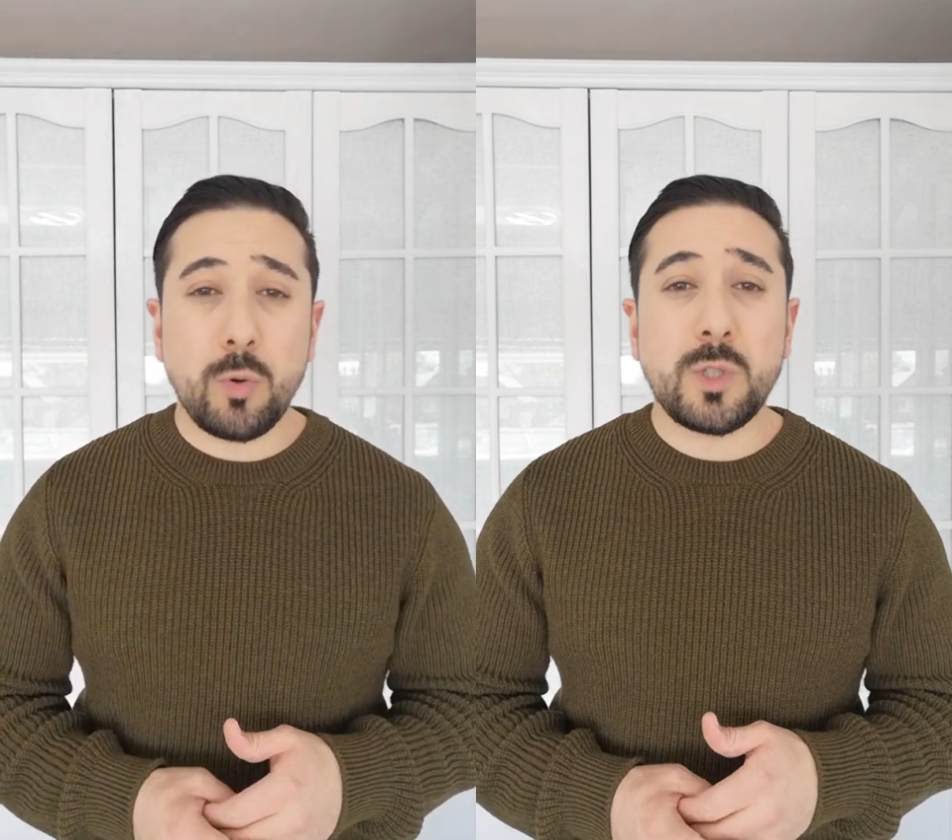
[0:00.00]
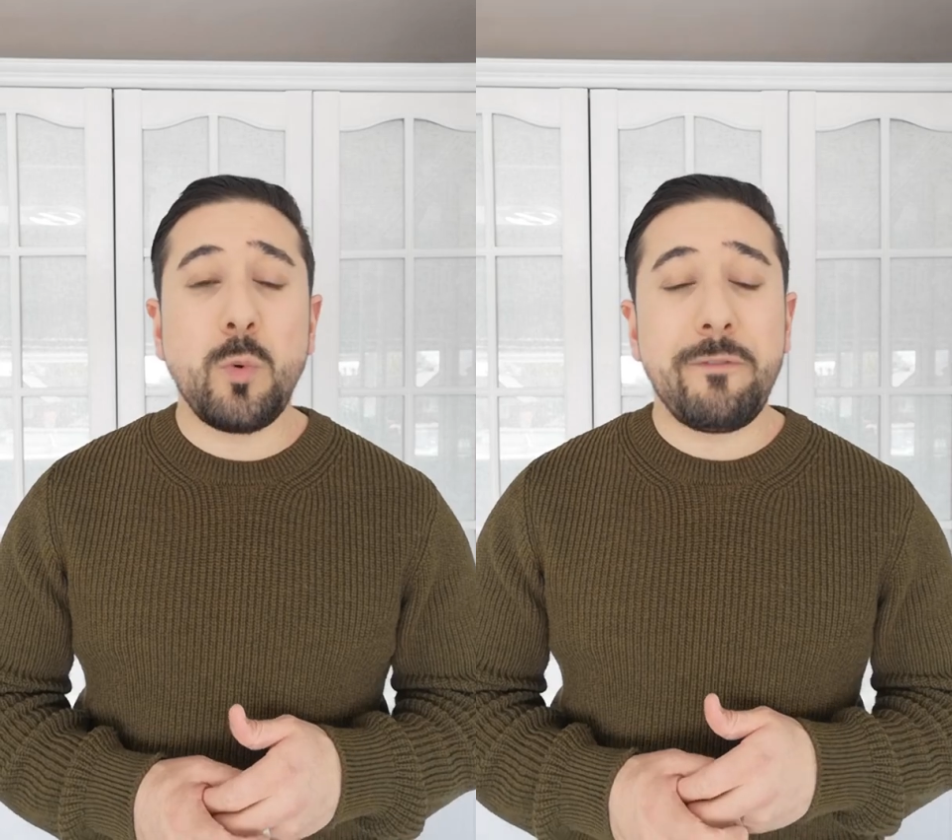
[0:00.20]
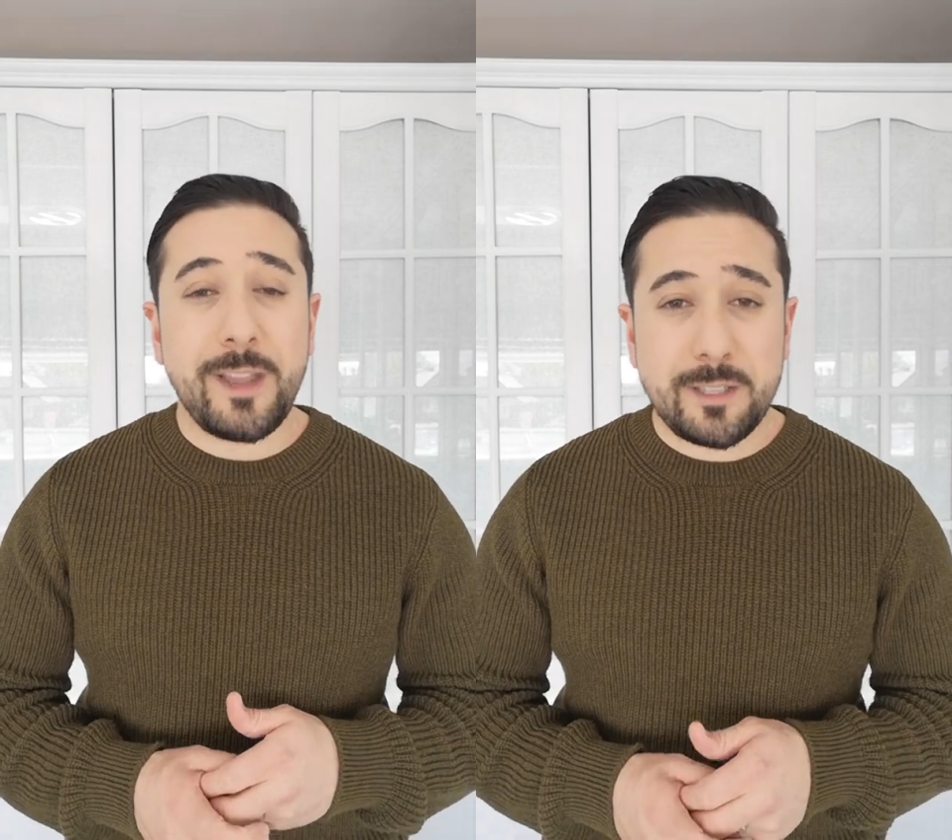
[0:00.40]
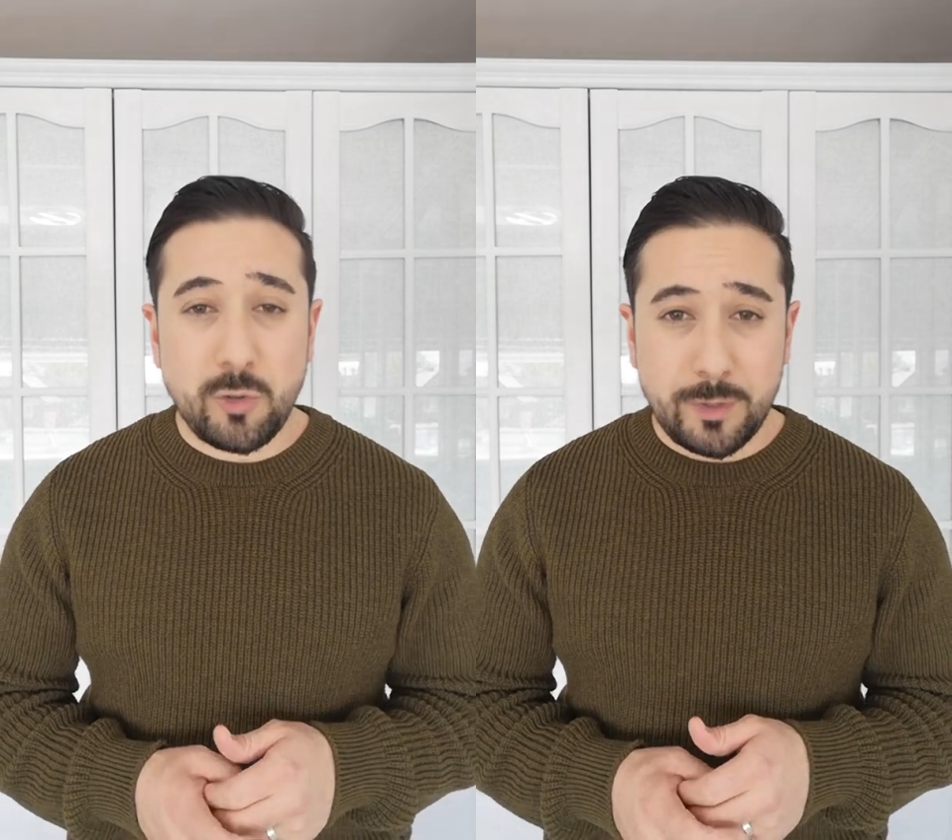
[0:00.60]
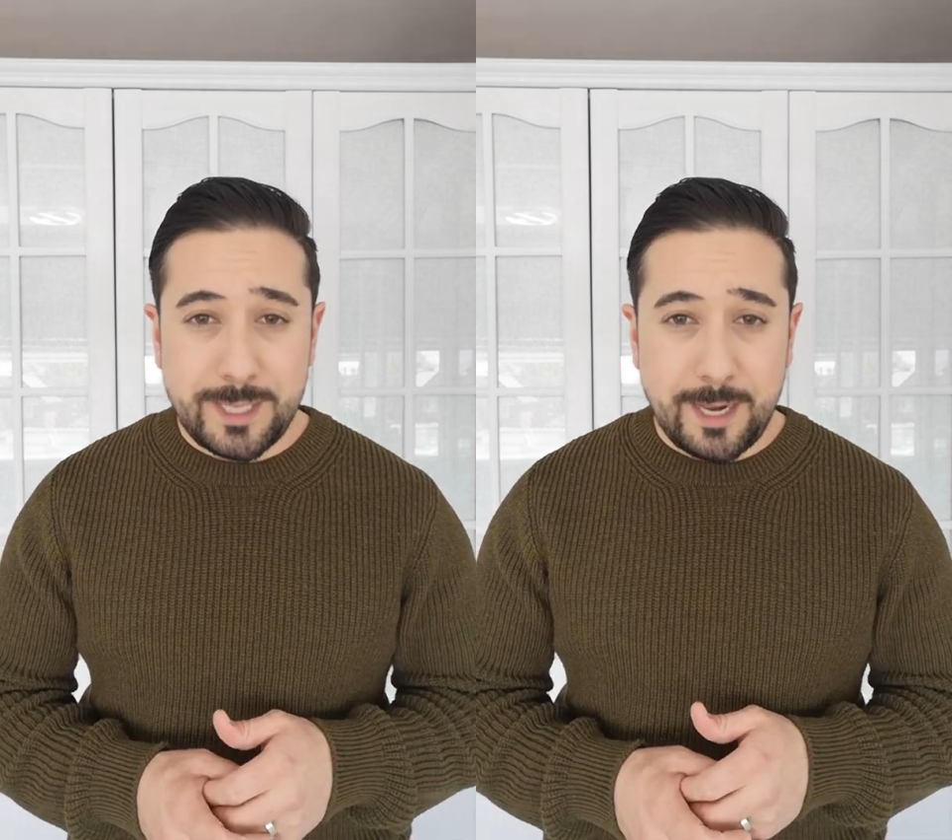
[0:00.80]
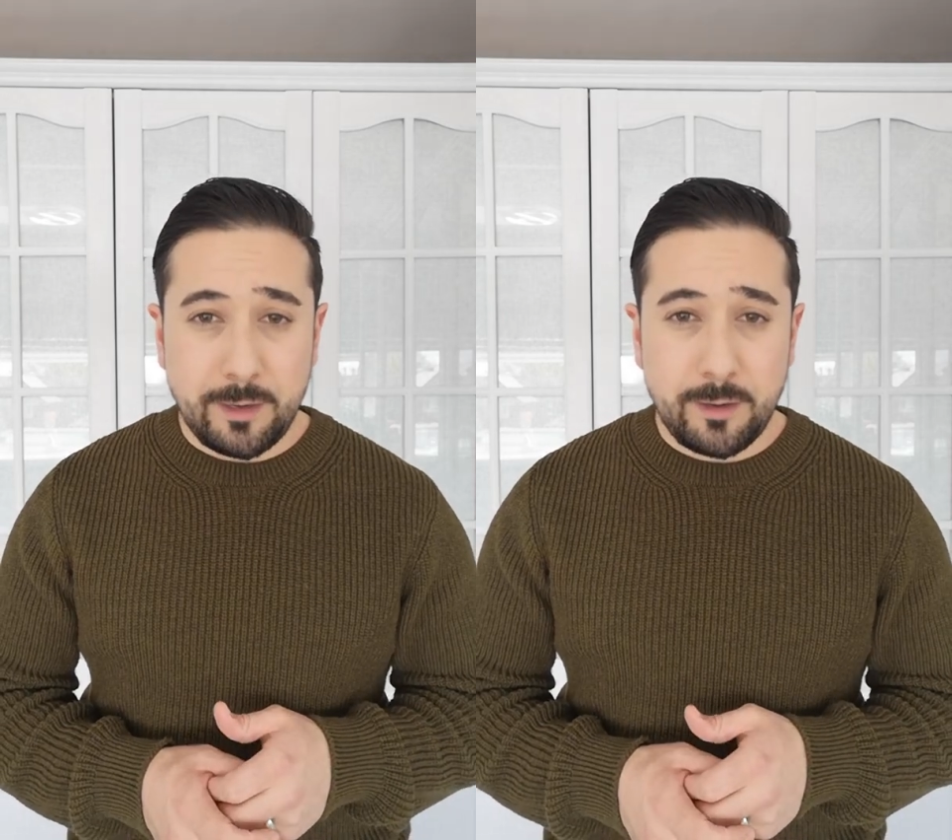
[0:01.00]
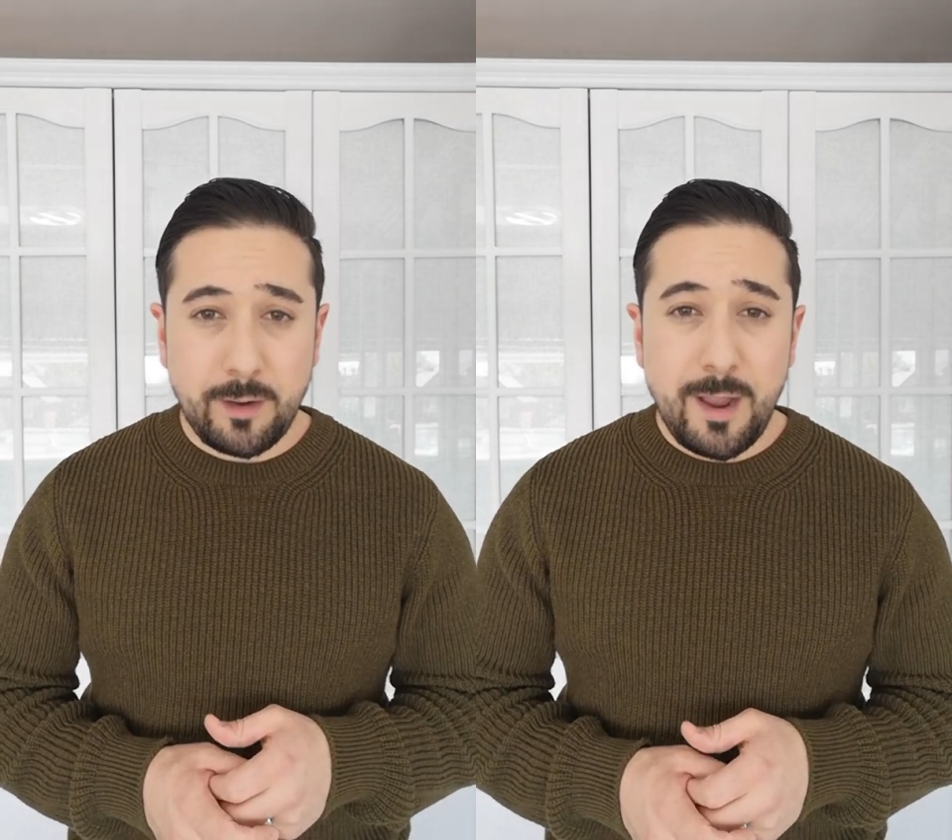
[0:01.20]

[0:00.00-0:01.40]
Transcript: to evict your tenant.